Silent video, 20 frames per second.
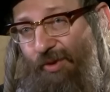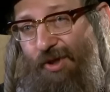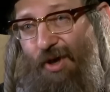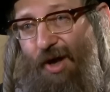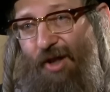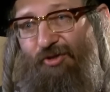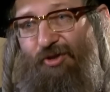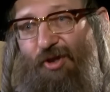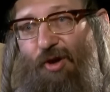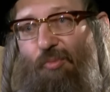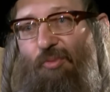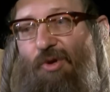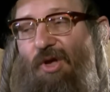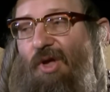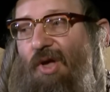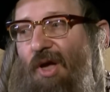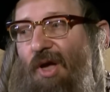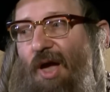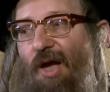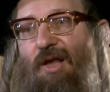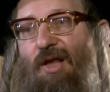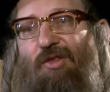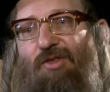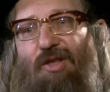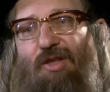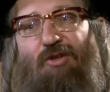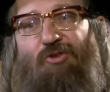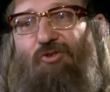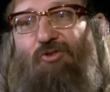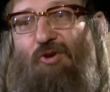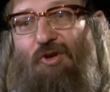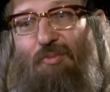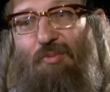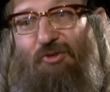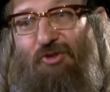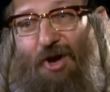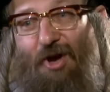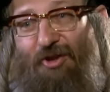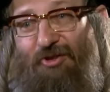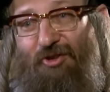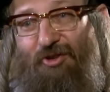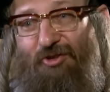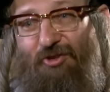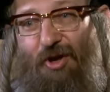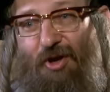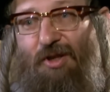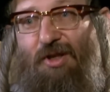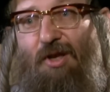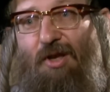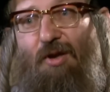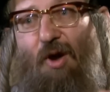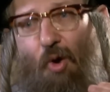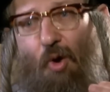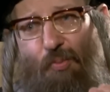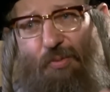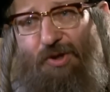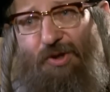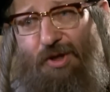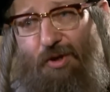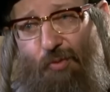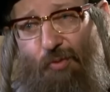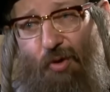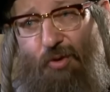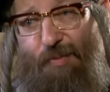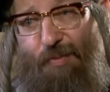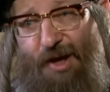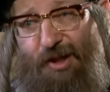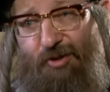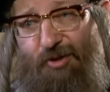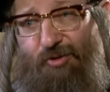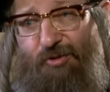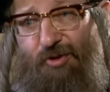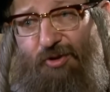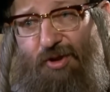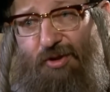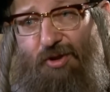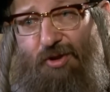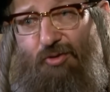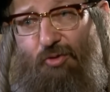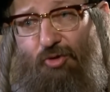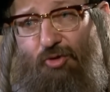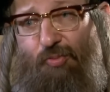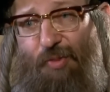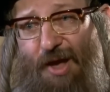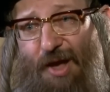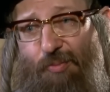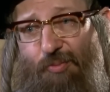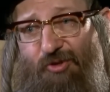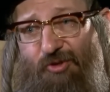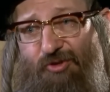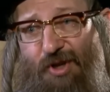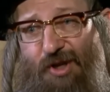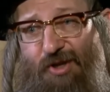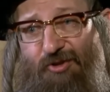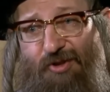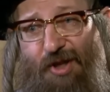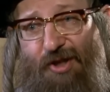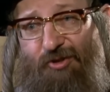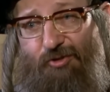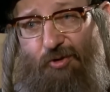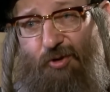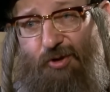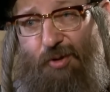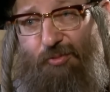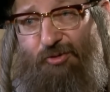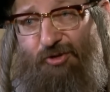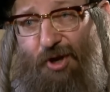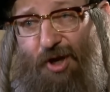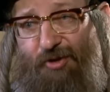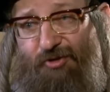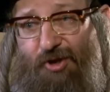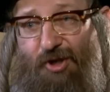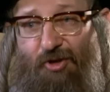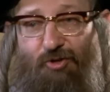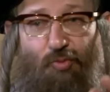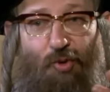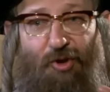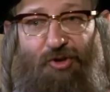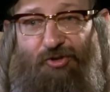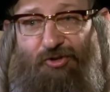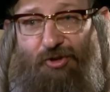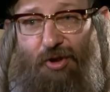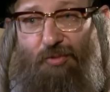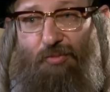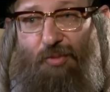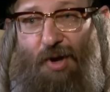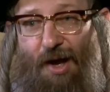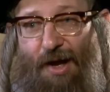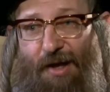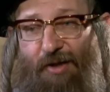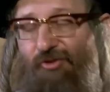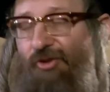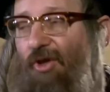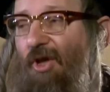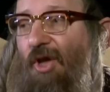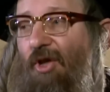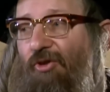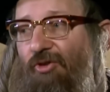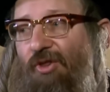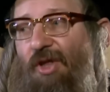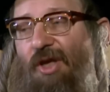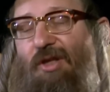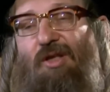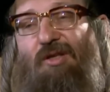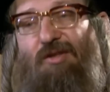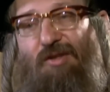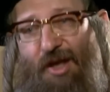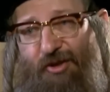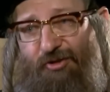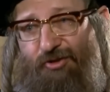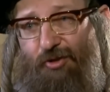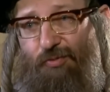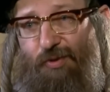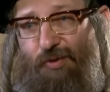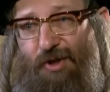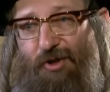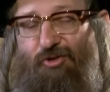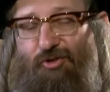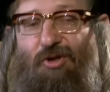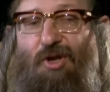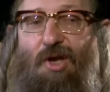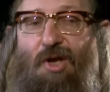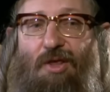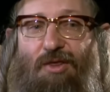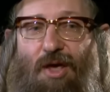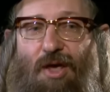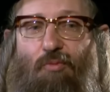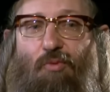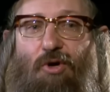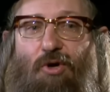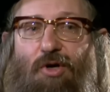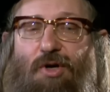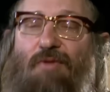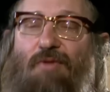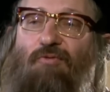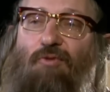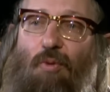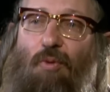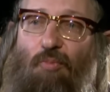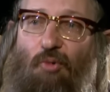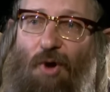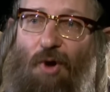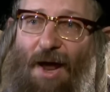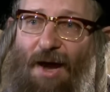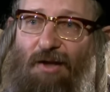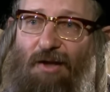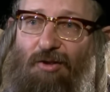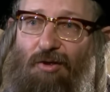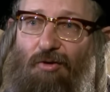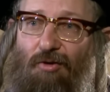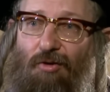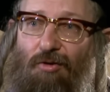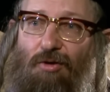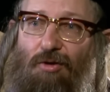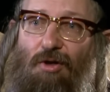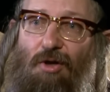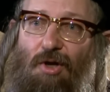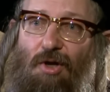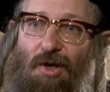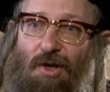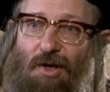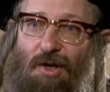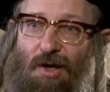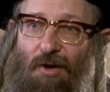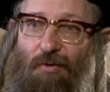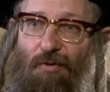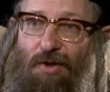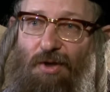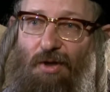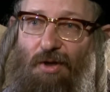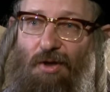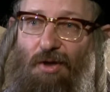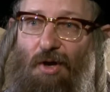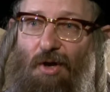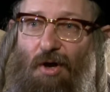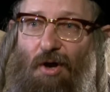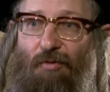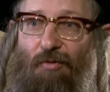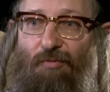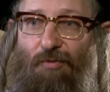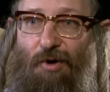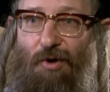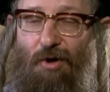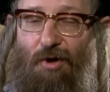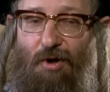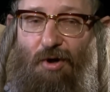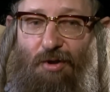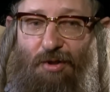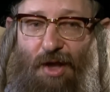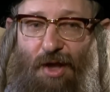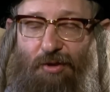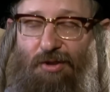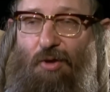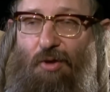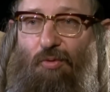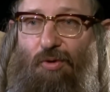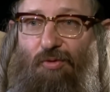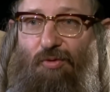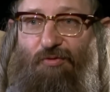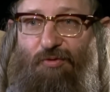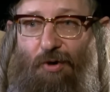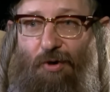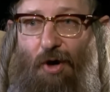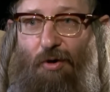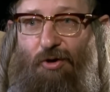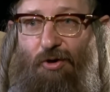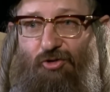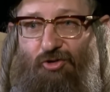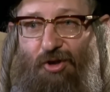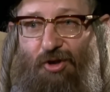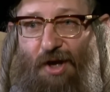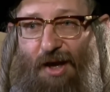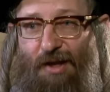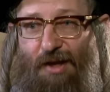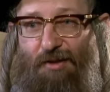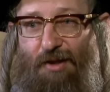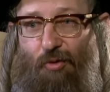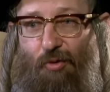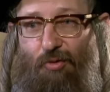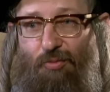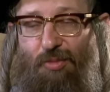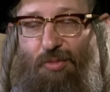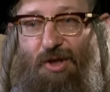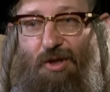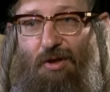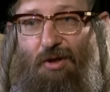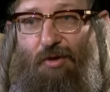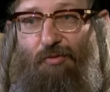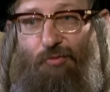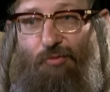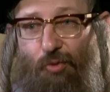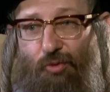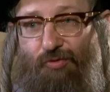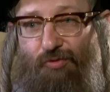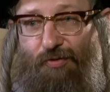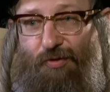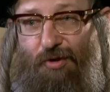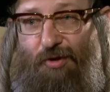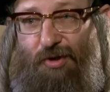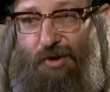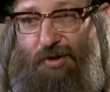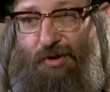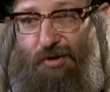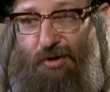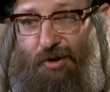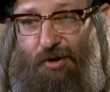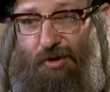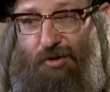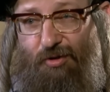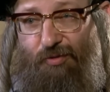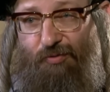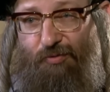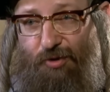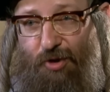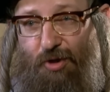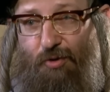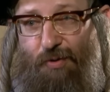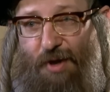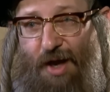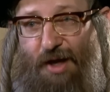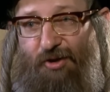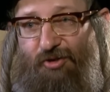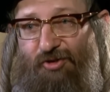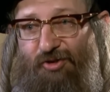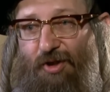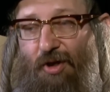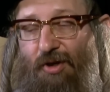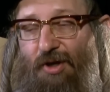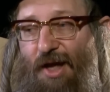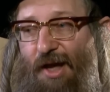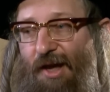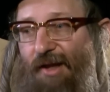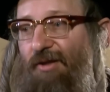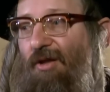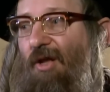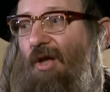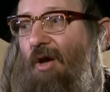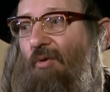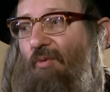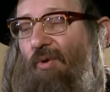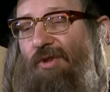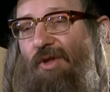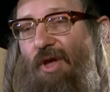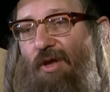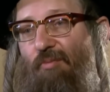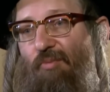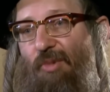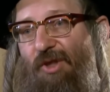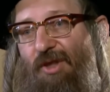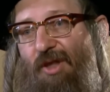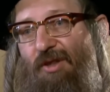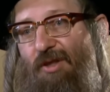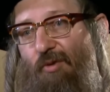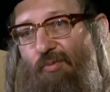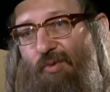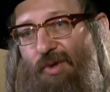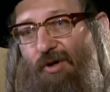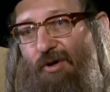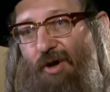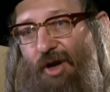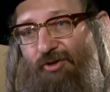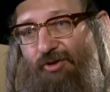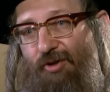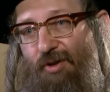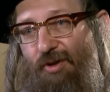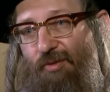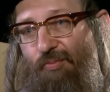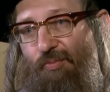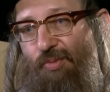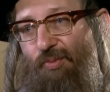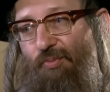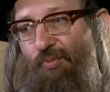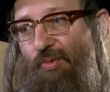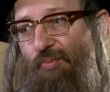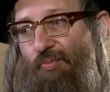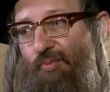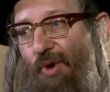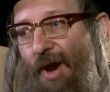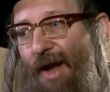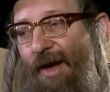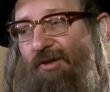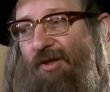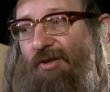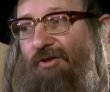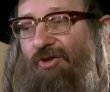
God's help. And he didn't circumcise his son. He wrote about this in the newspapers, that he's not circumcising his one son, Hans. So they detested religion. They were looking for a practical area of that they would flourish, a land that would be fruitful, and to create a land. But then they realized that practically